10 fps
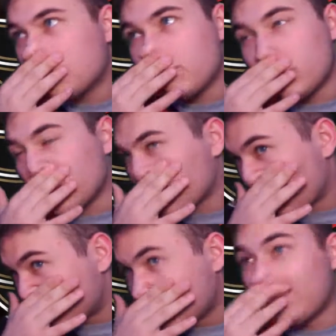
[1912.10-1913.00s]
made a
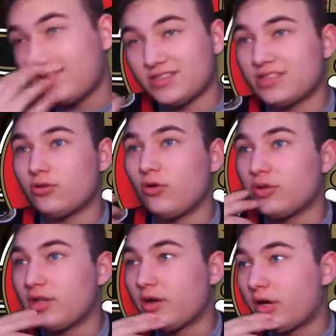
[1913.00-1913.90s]
glove save, just didn't
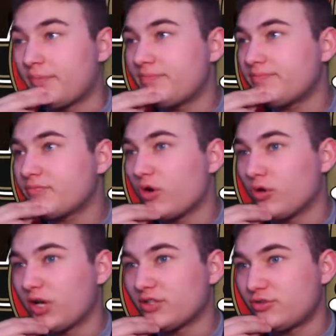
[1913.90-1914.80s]
hold on
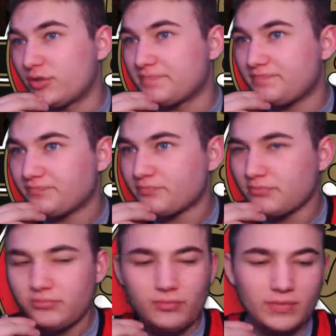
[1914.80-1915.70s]
to it.
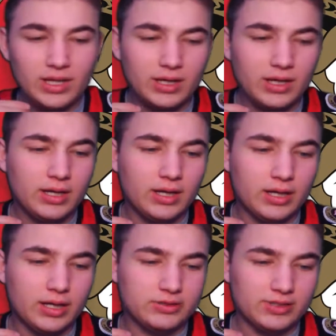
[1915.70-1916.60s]

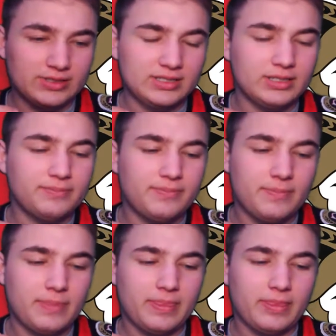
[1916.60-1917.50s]
So let's see.
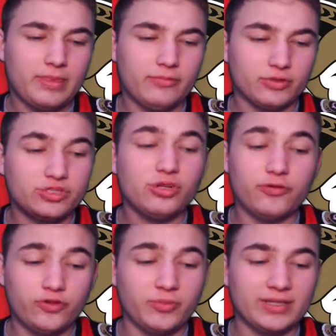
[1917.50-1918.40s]
We're still a
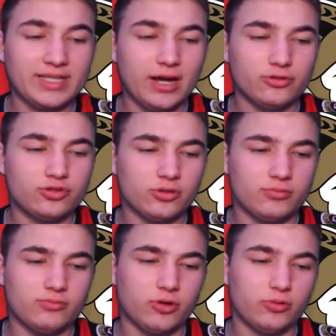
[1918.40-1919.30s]
few months out,
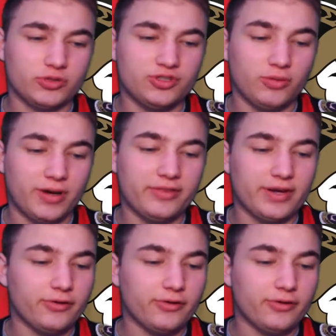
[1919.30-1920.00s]
we're still a month out.